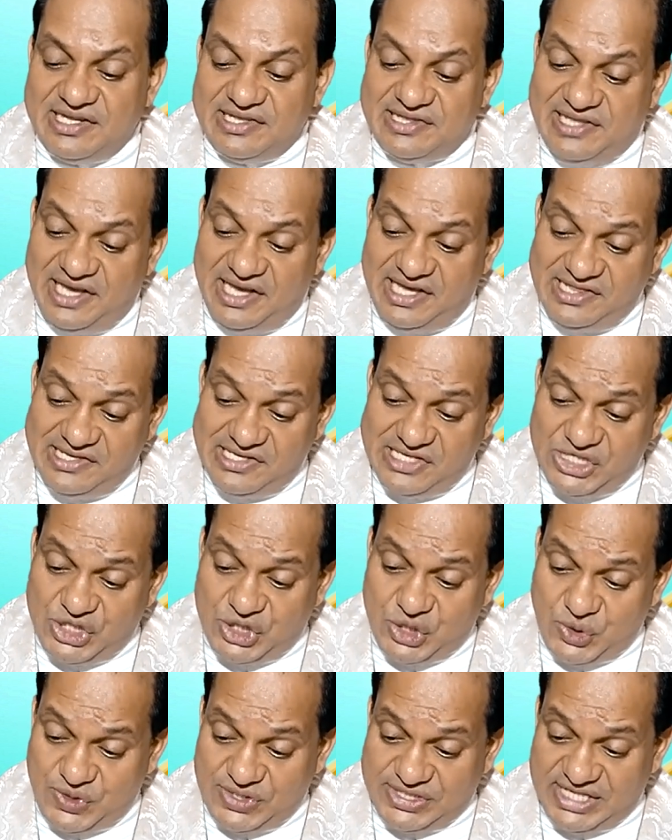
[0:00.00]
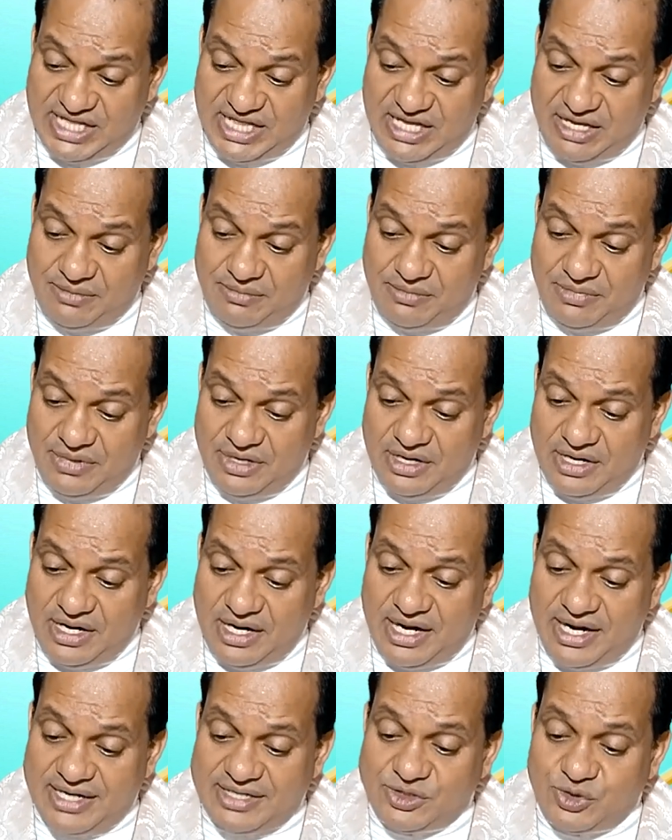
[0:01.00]
then in Jerusalem,
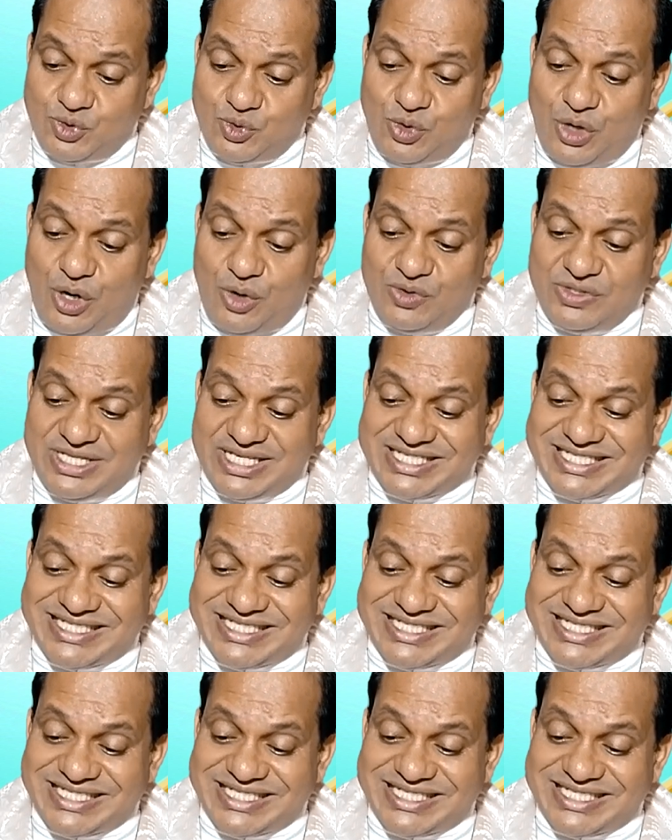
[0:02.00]
and throughout the